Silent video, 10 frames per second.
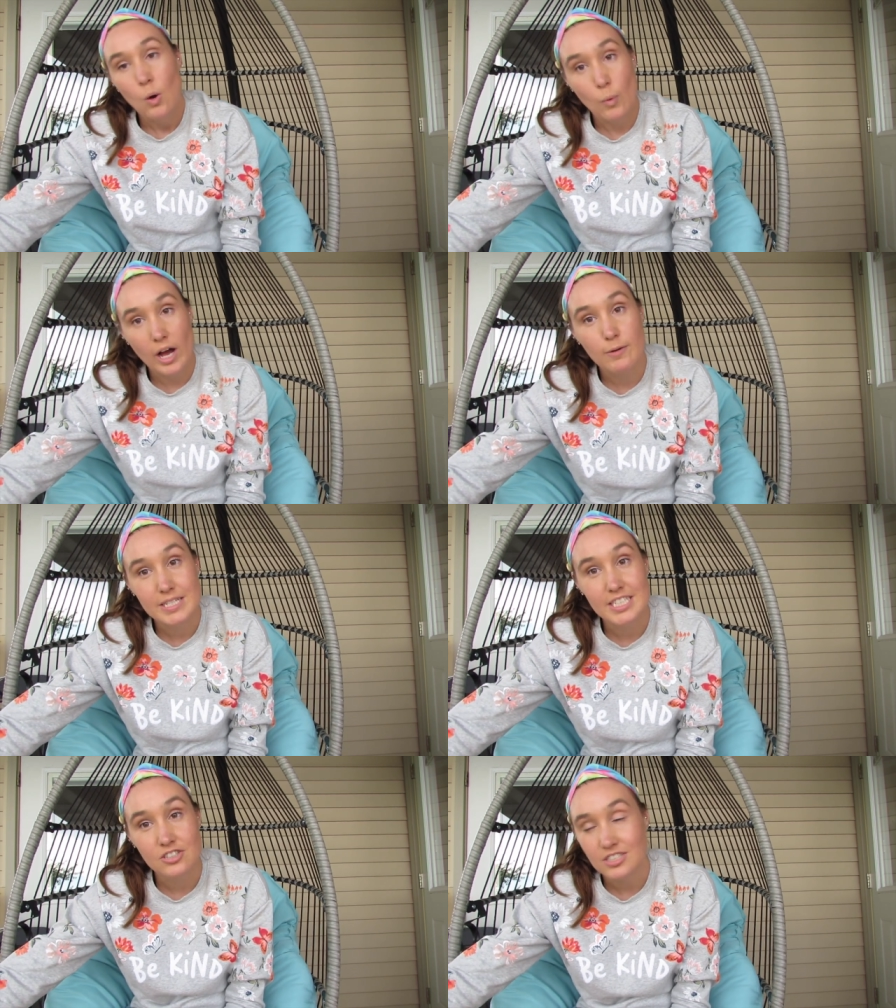Well,
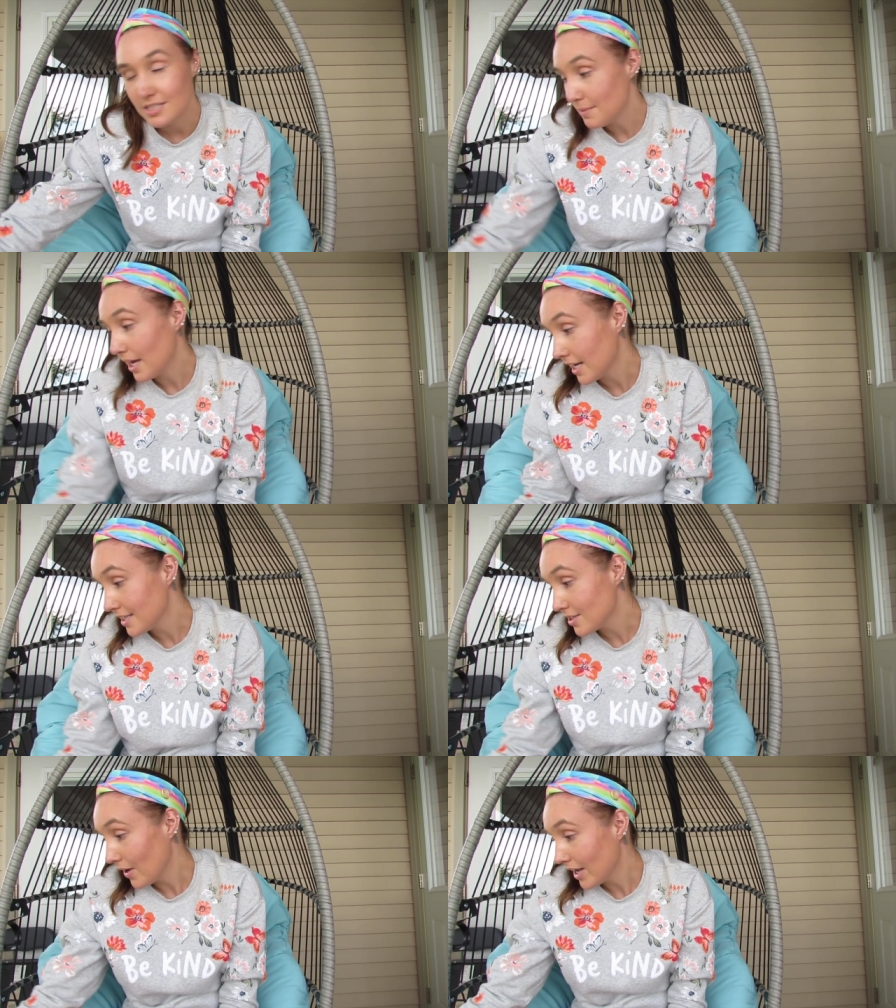my dinner didn't make
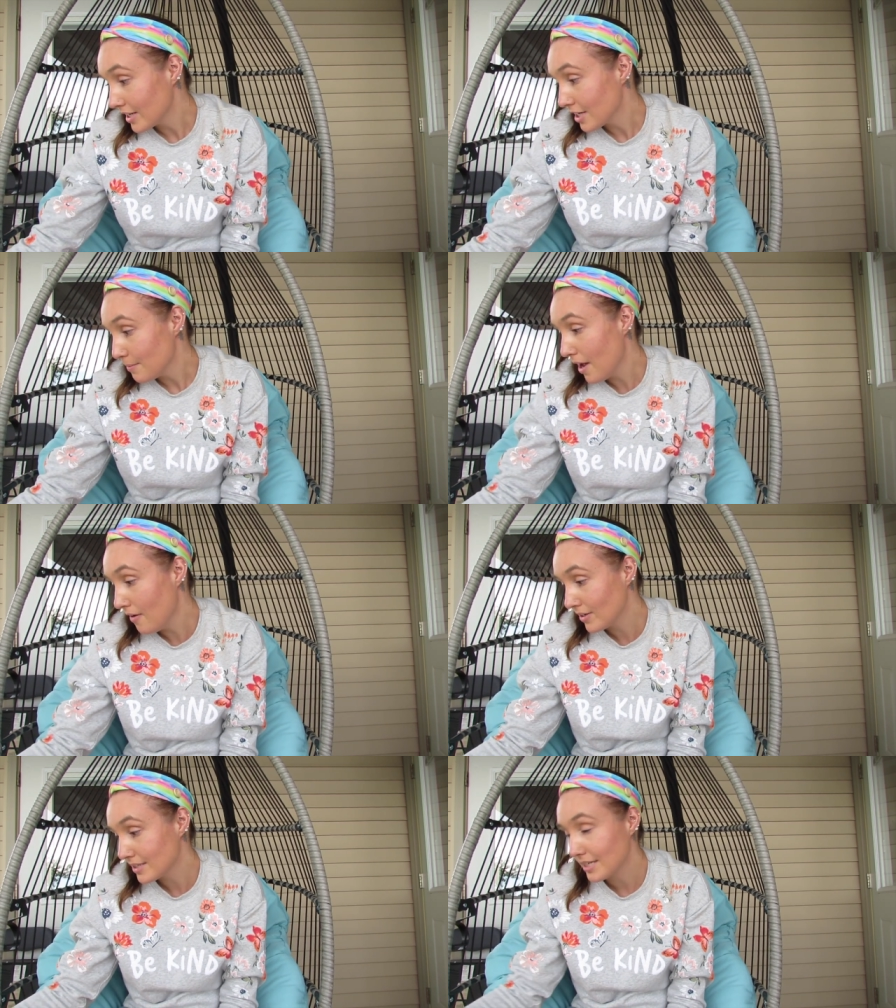it, so I ended up
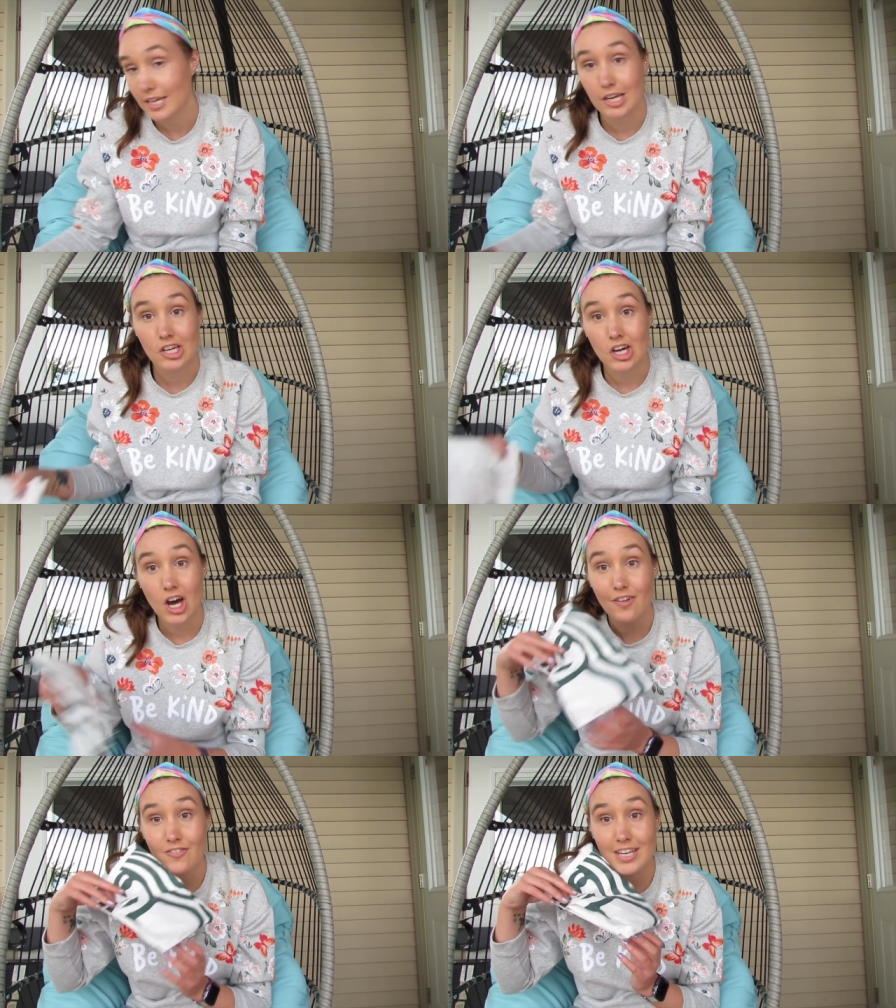having to get a
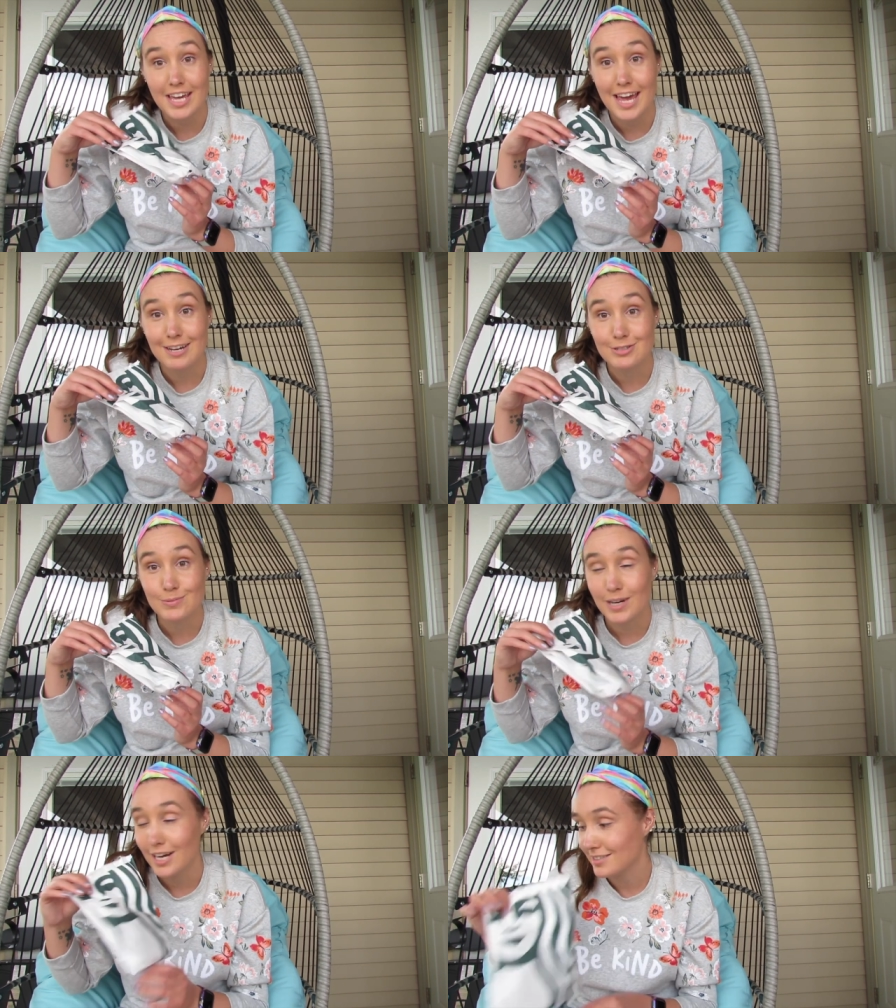coffee cake as
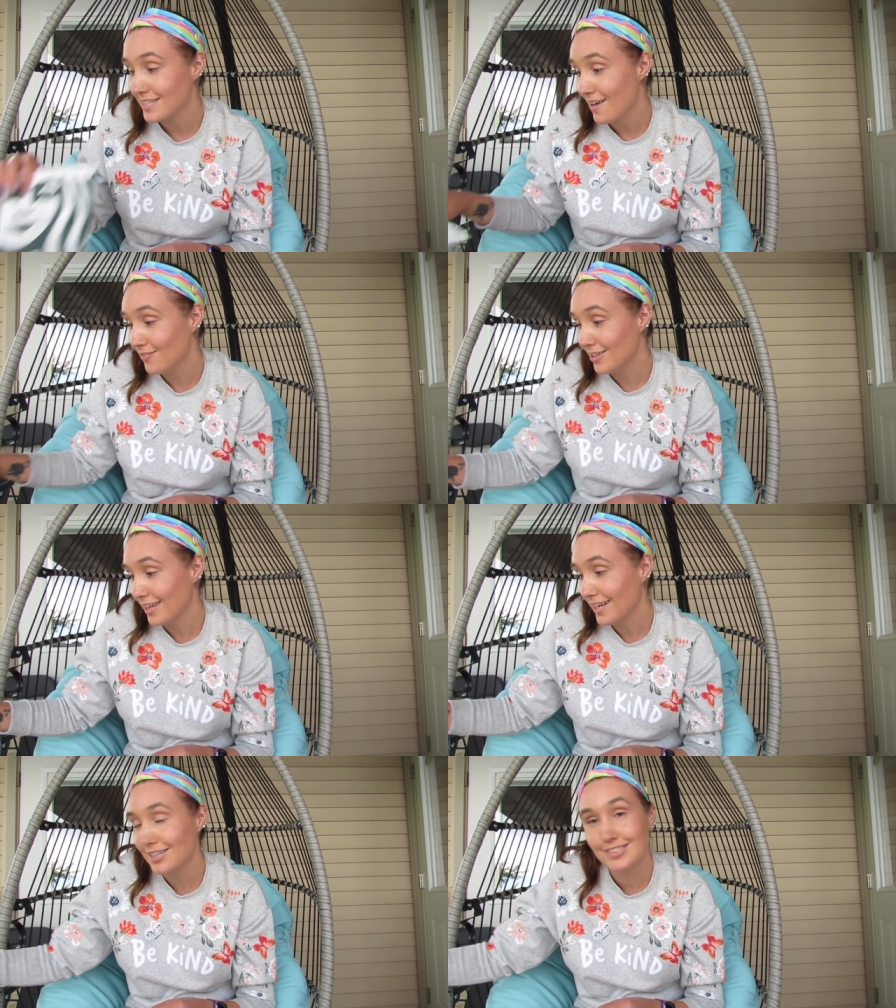well to have a
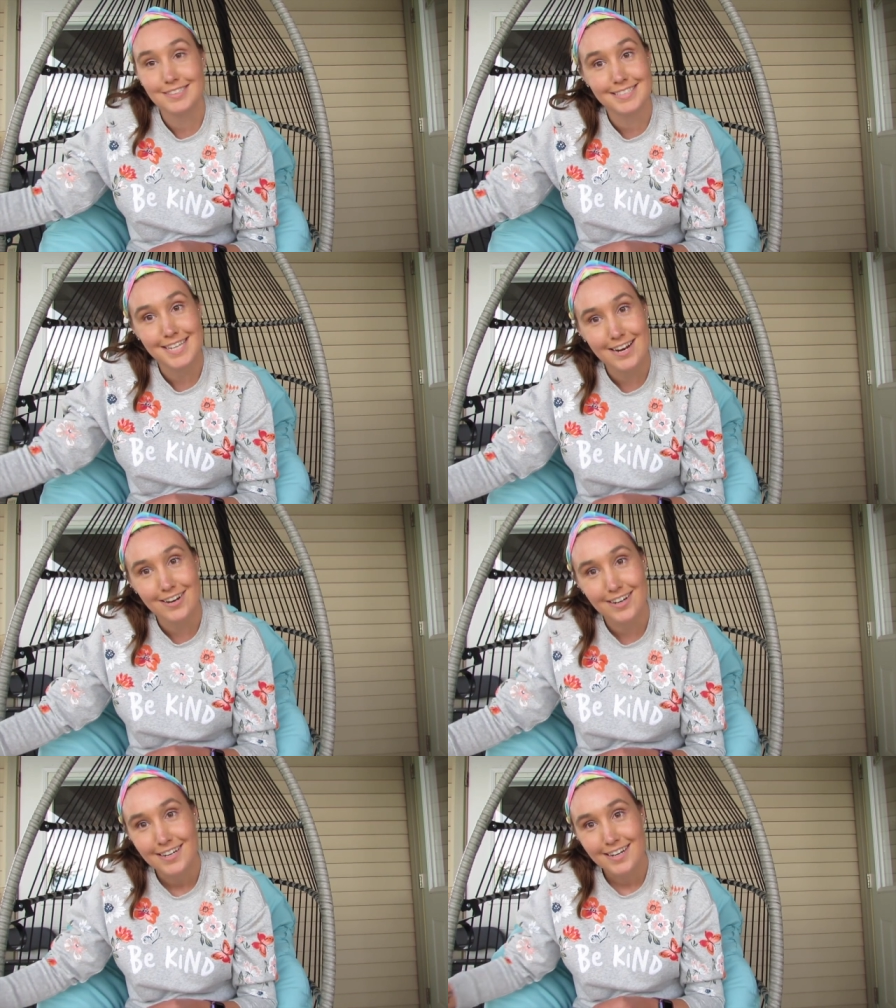little
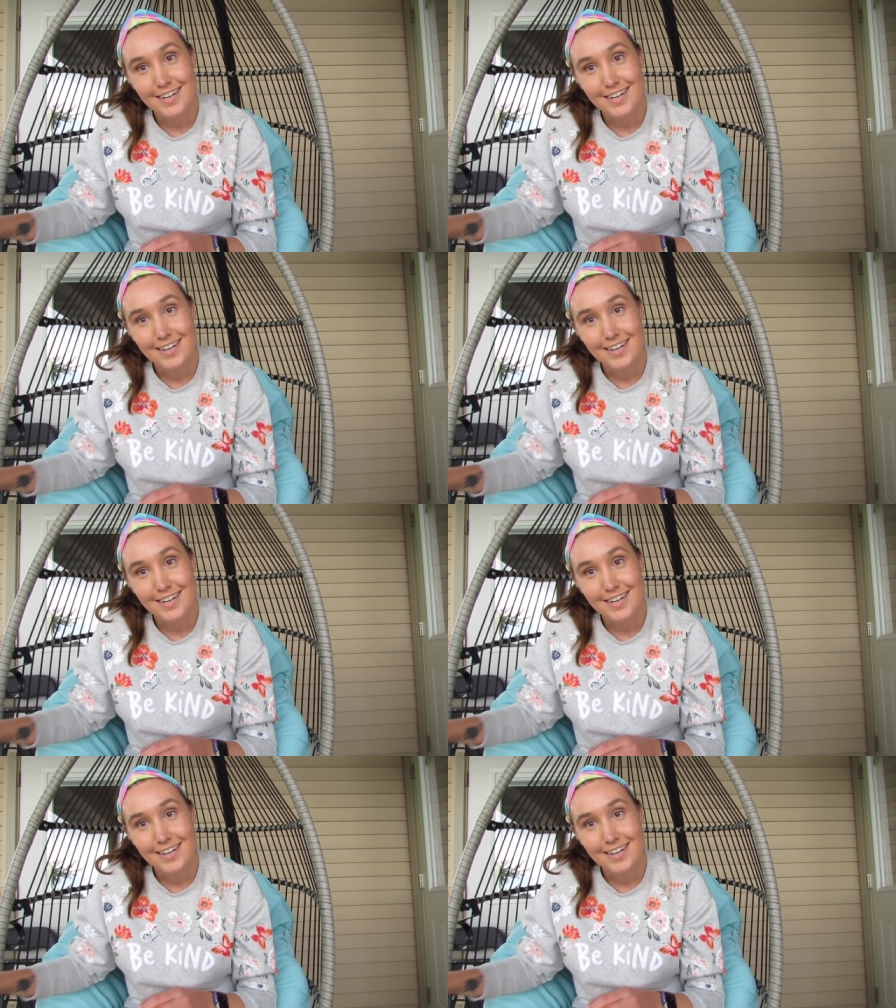dinner.